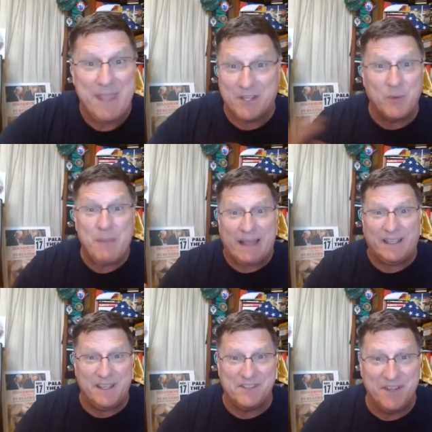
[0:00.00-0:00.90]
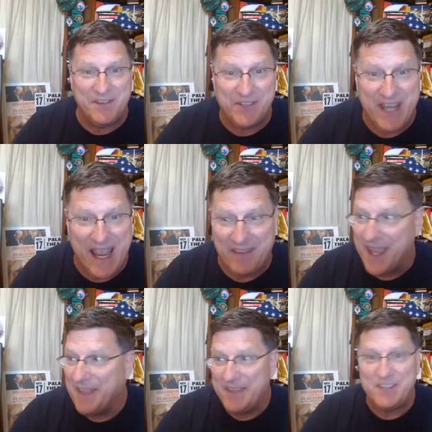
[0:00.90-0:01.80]
I mean, that's what Milley doesn't
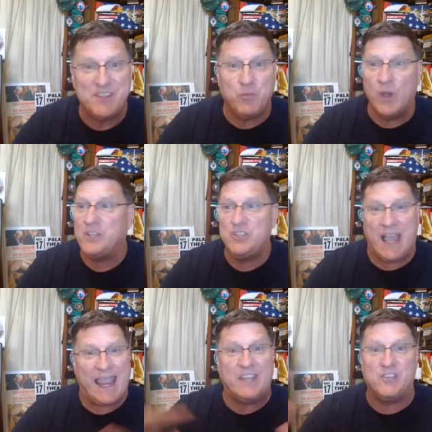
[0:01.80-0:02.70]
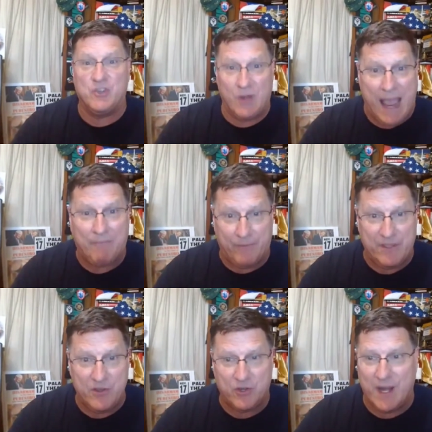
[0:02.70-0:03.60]
understand. This is one giant
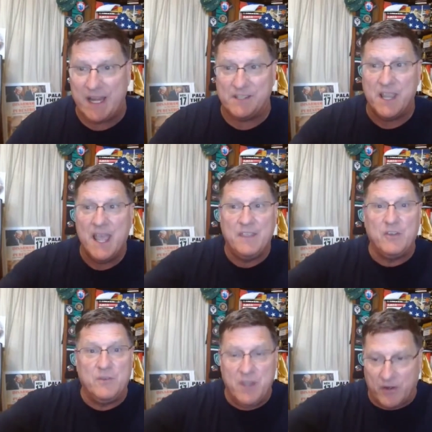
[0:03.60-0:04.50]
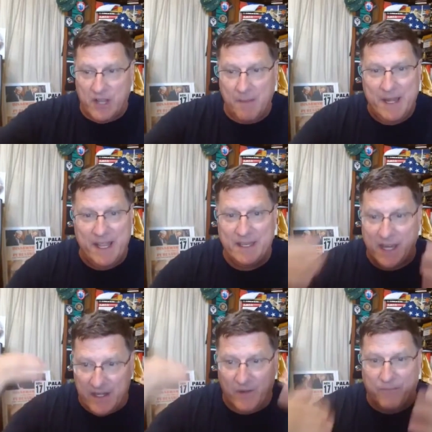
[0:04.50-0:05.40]
trap for the Ukrainians. They're, they're coming
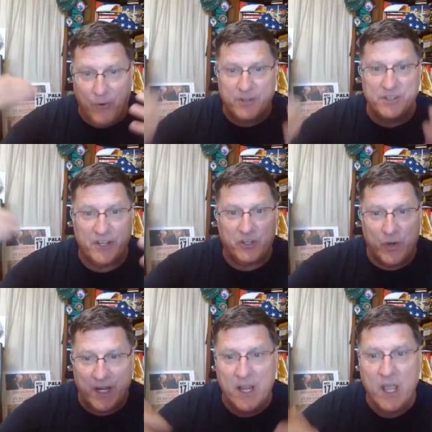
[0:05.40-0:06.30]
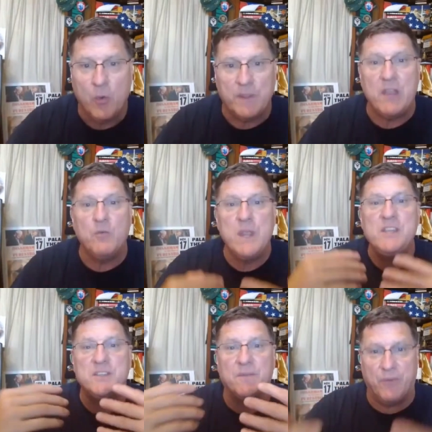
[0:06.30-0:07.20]
in, getting their forces attrited. When they
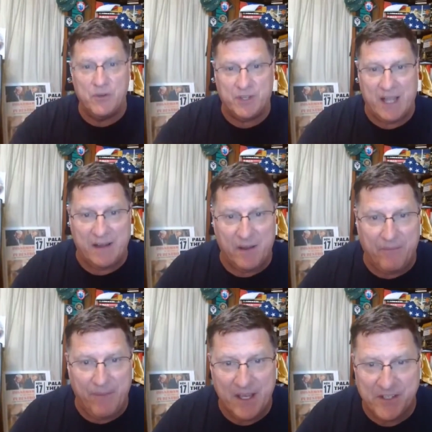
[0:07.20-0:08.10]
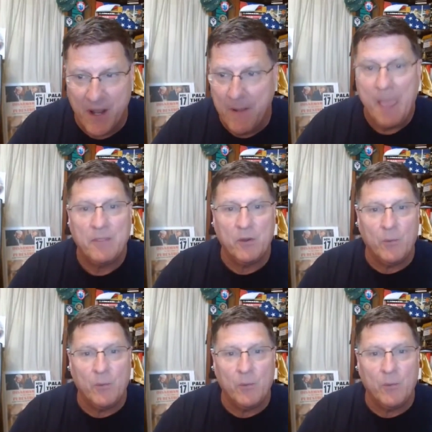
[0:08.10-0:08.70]
reach the first line of defense,